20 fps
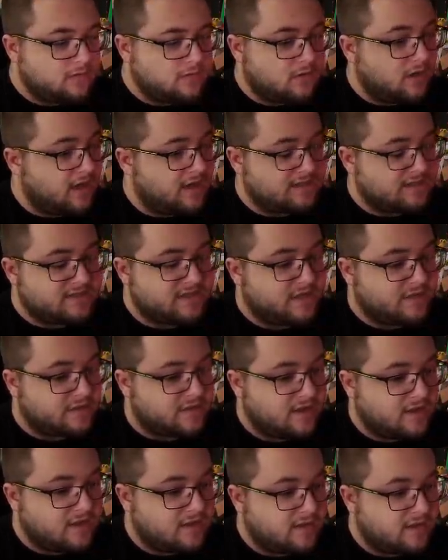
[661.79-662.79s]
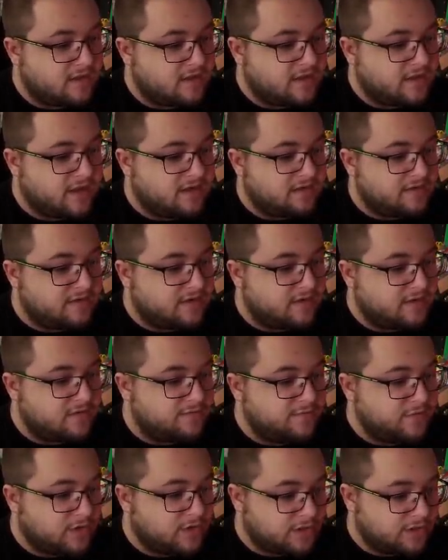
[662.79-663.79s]
I'll take that, like, any day of the
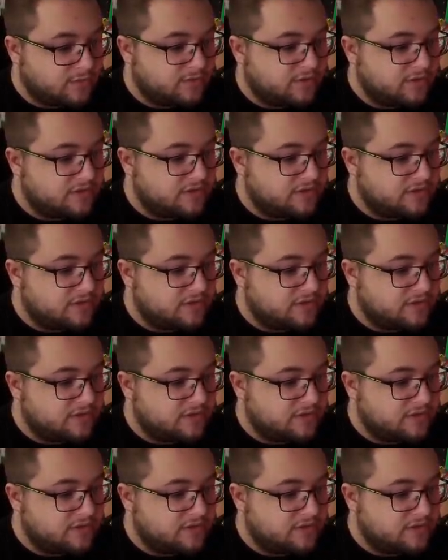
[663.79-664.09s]
fucking week.